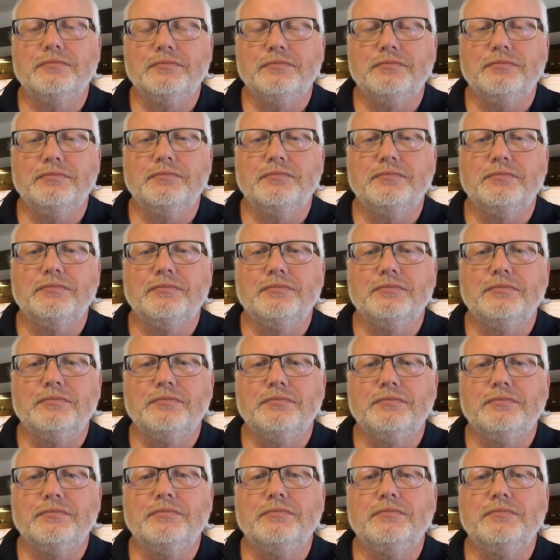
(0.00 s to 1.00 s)

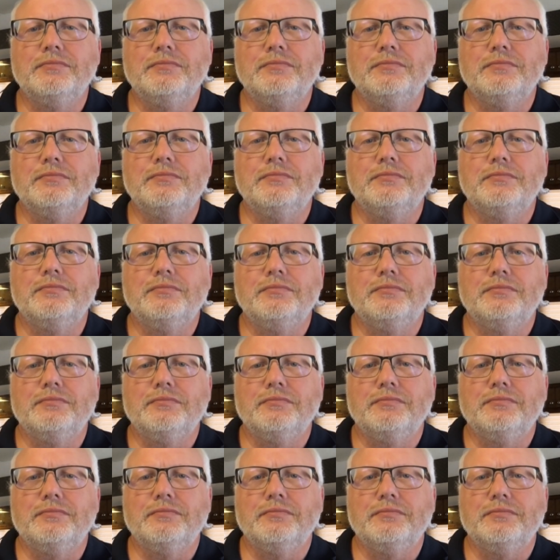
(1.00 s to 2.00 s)

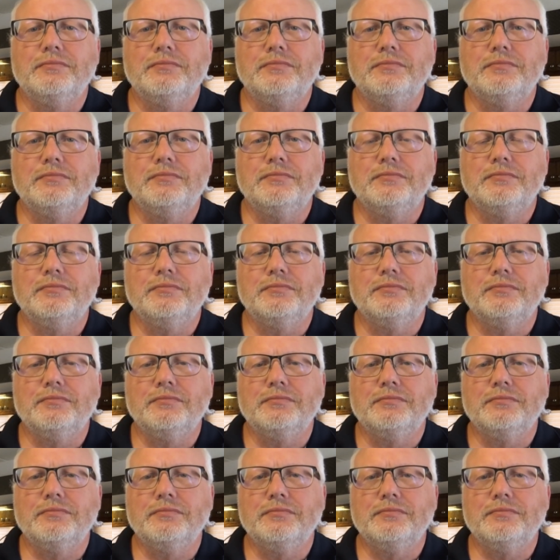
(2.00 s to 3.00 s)

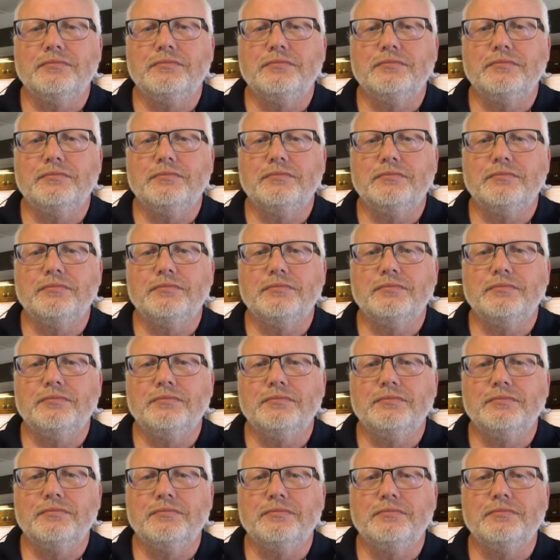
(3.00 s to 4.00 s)

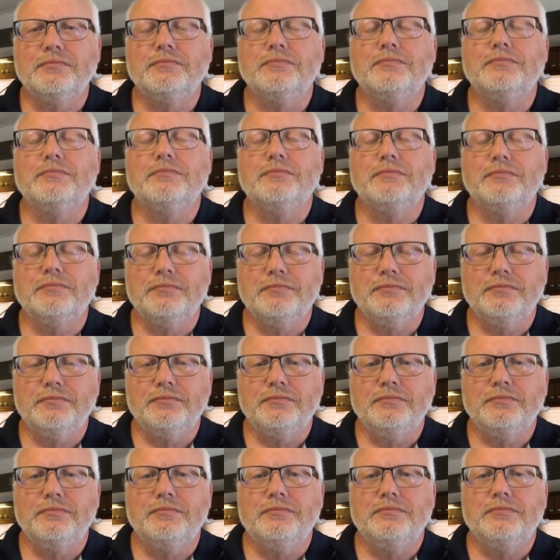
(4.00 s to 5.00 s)

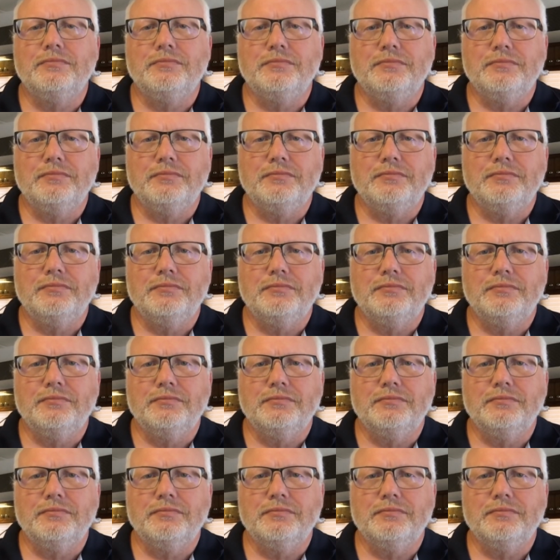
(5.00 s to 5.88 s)
No words are spoken by the person on screen.